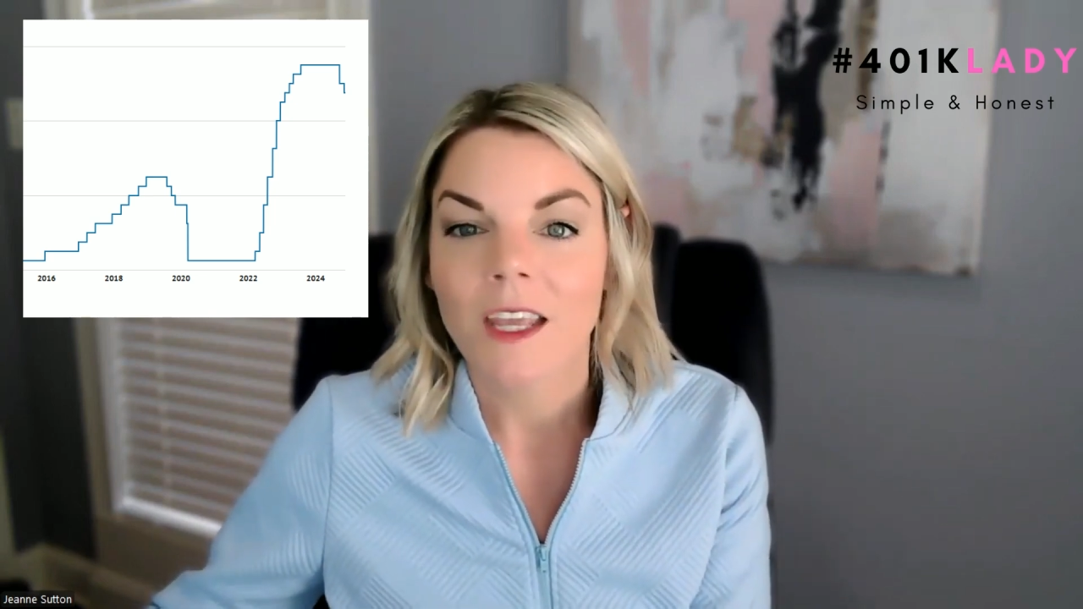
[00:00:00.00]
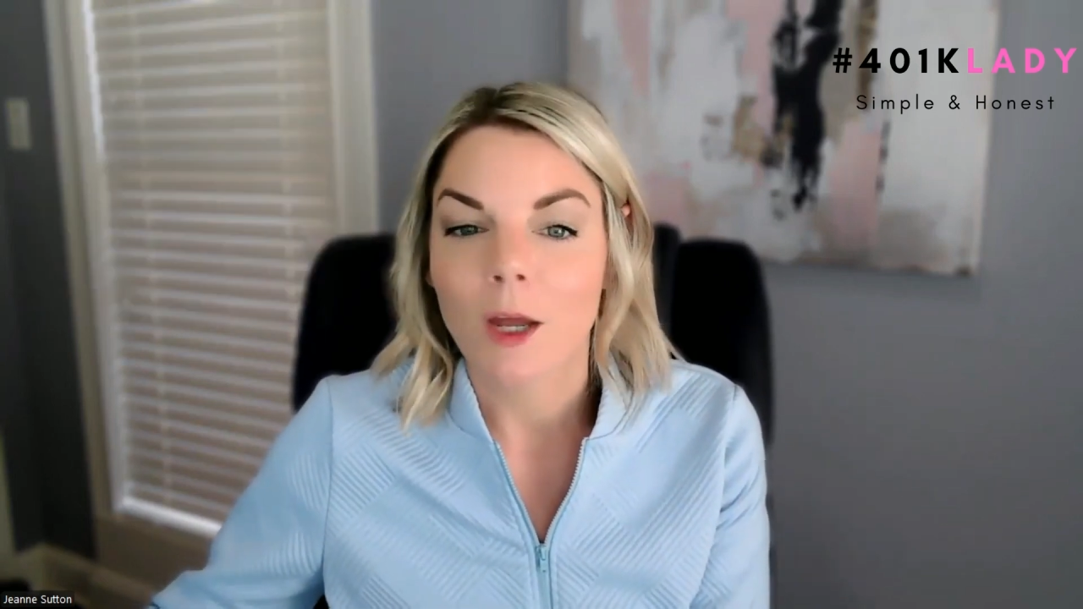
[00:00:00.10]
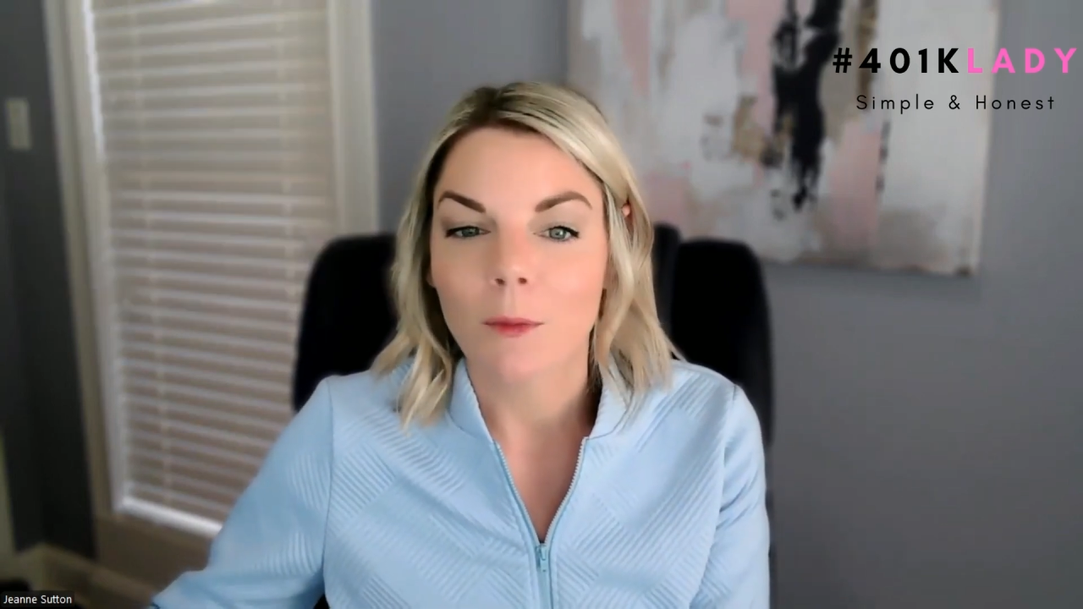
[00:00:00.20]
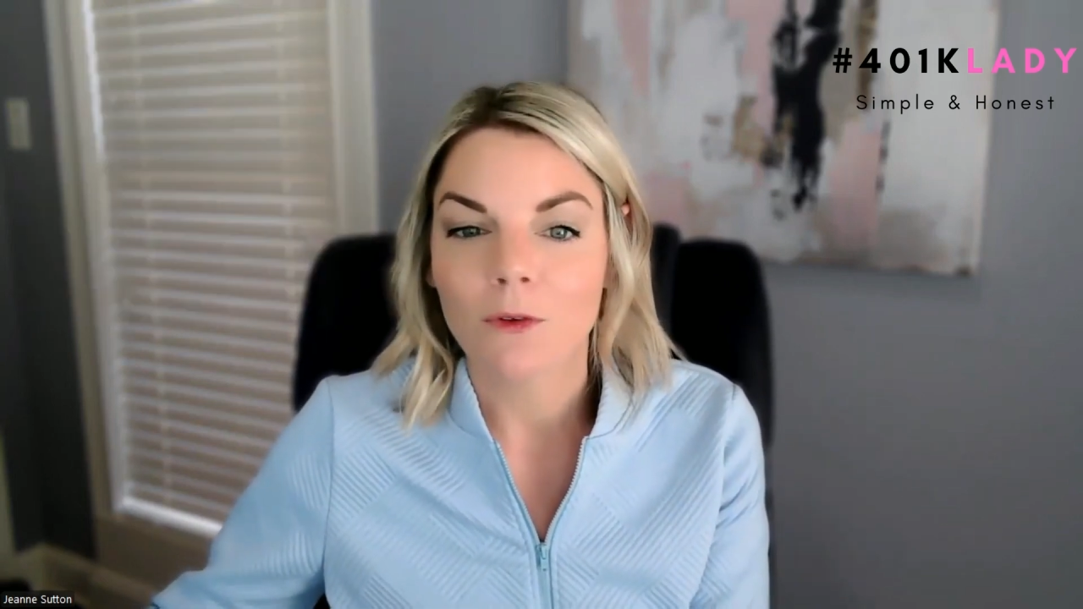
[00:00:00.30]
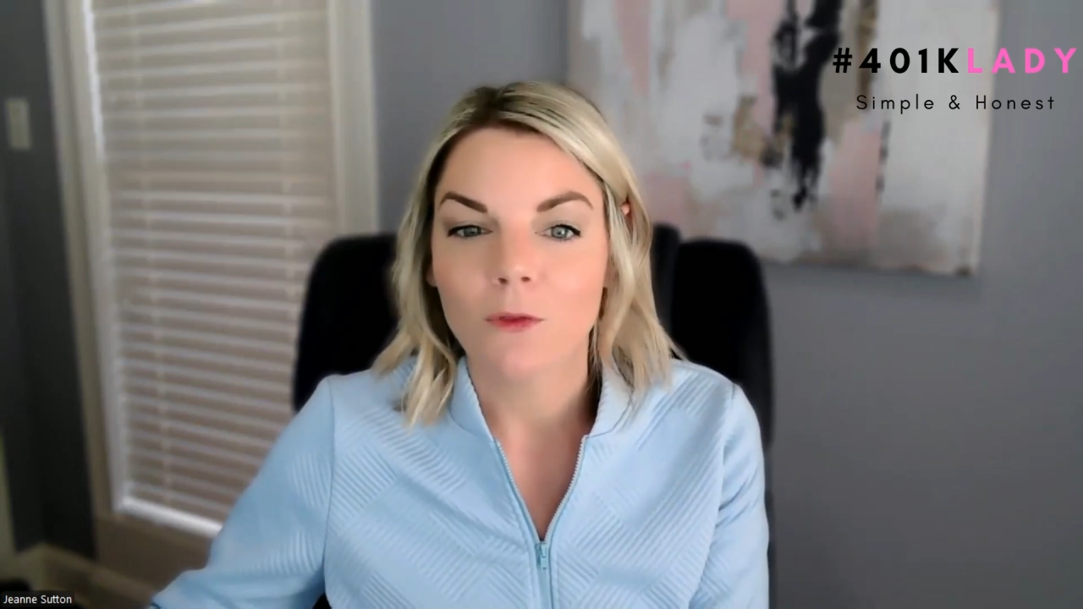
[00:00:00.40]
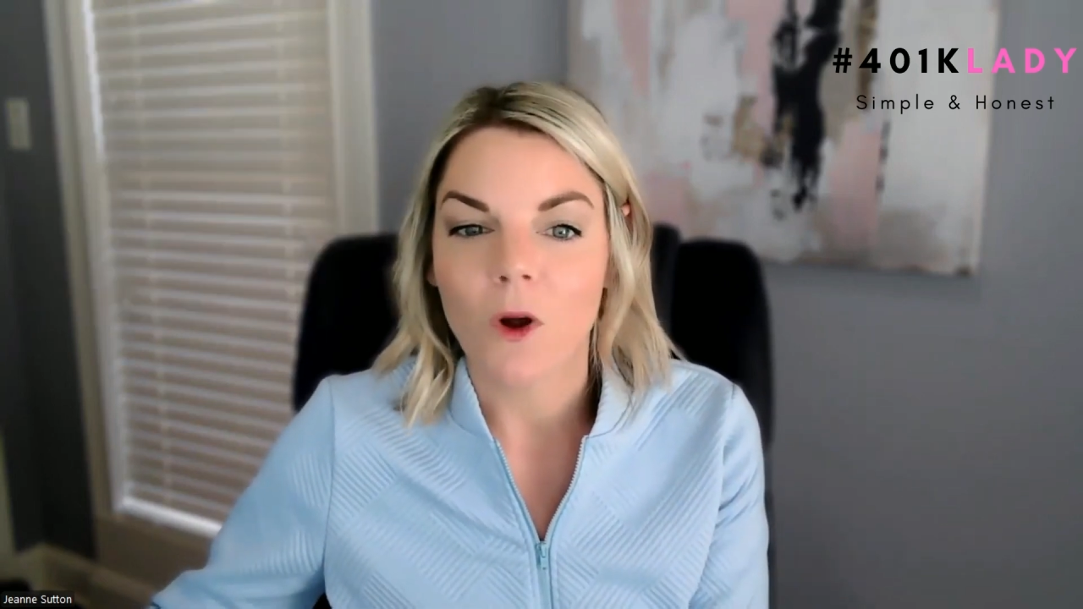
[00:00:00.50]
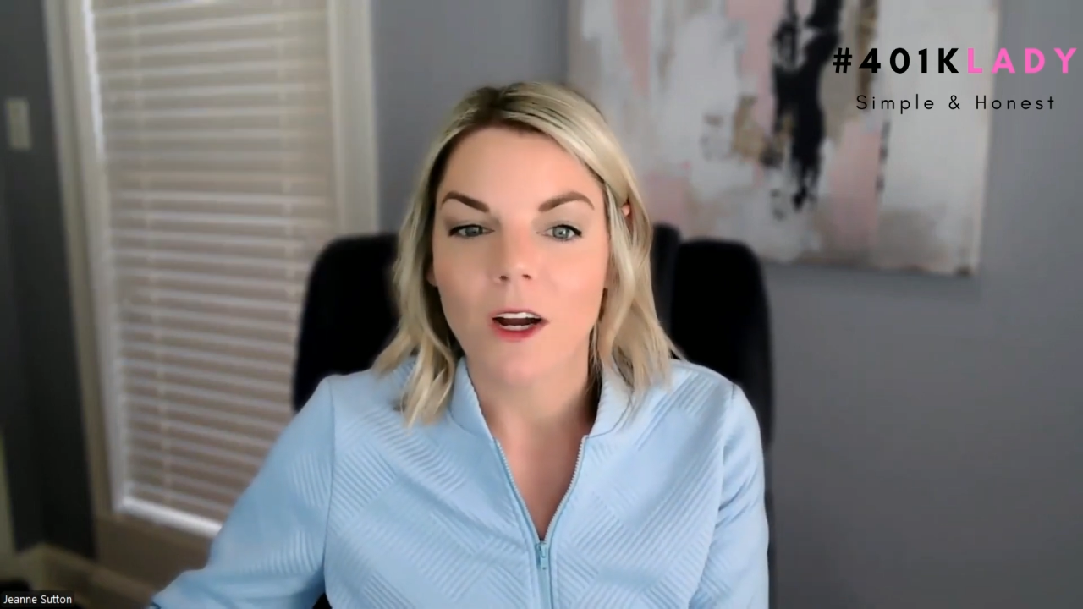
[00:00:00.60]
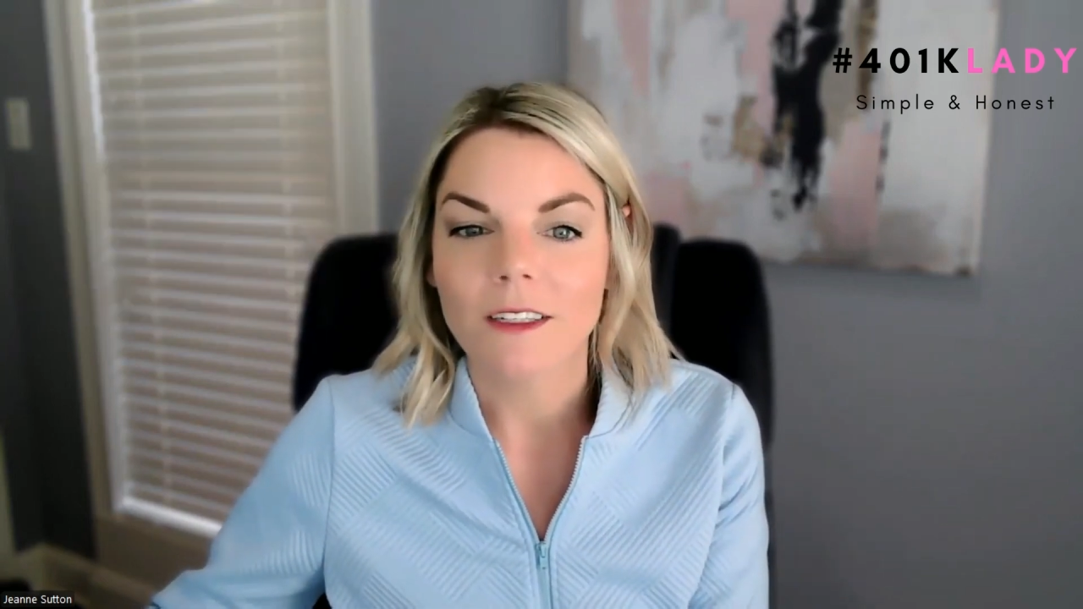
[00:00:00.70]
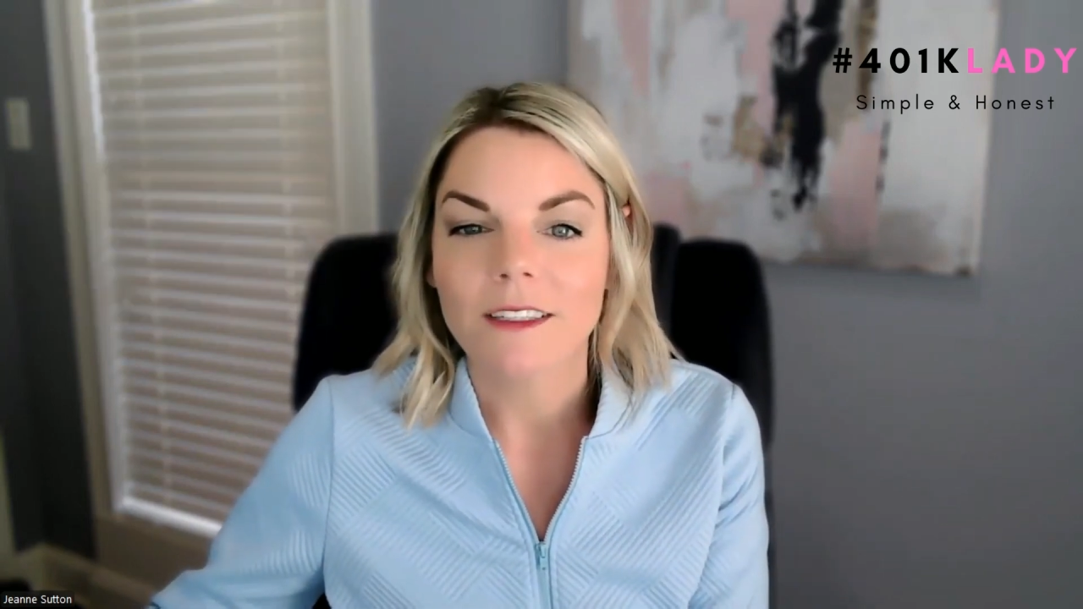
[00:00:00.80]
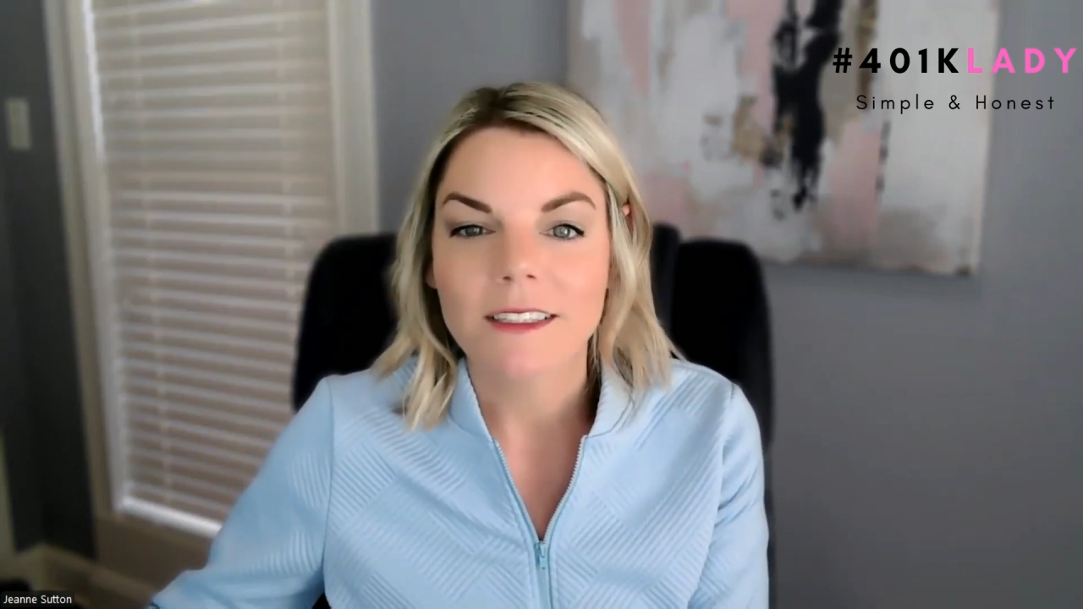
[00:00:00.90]
Number
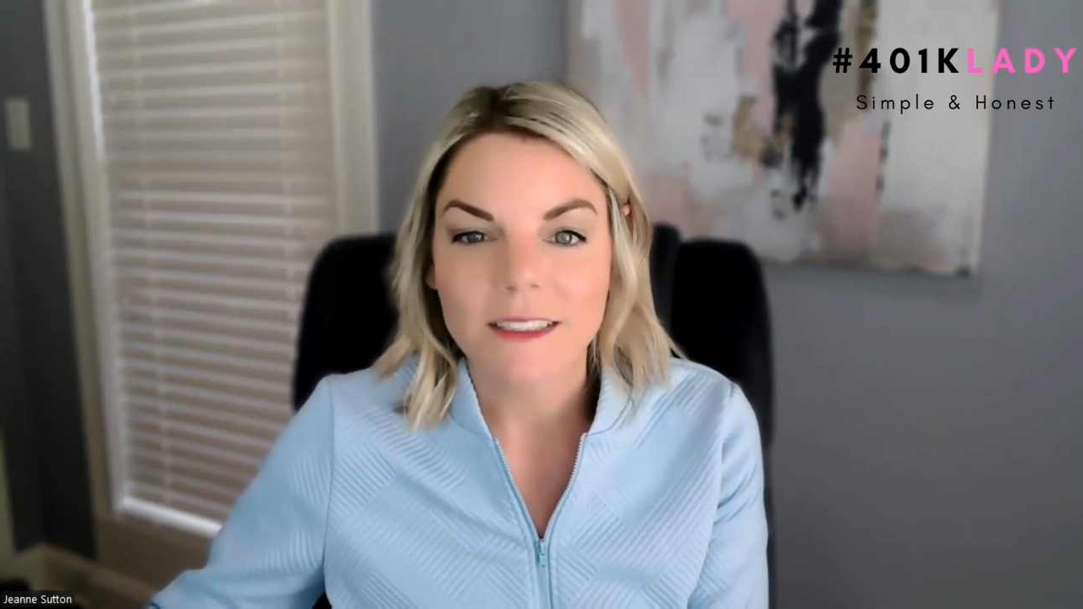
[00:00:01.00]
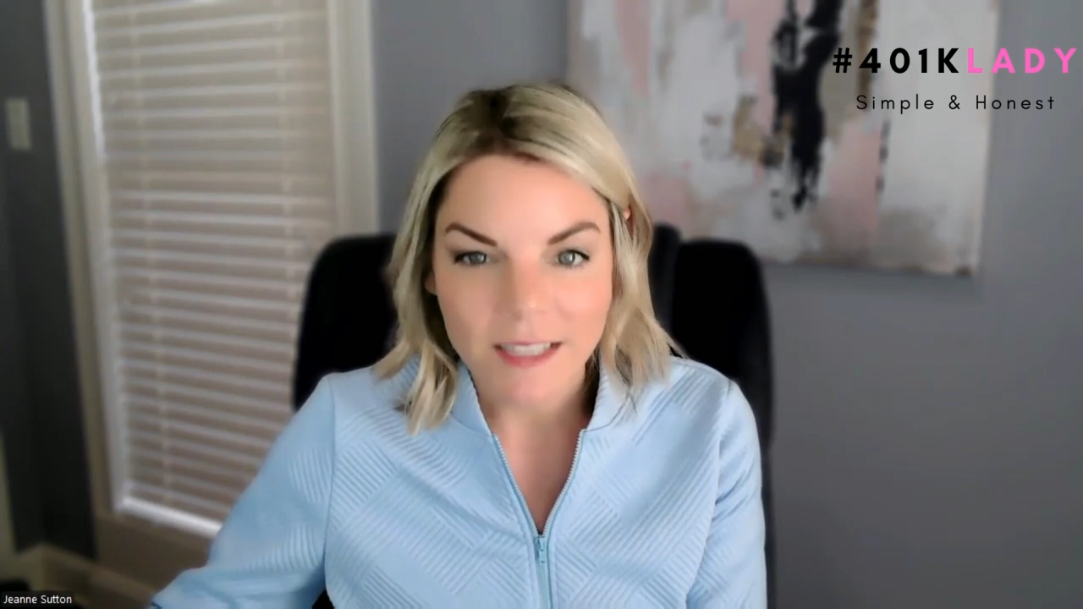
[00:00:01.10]
four,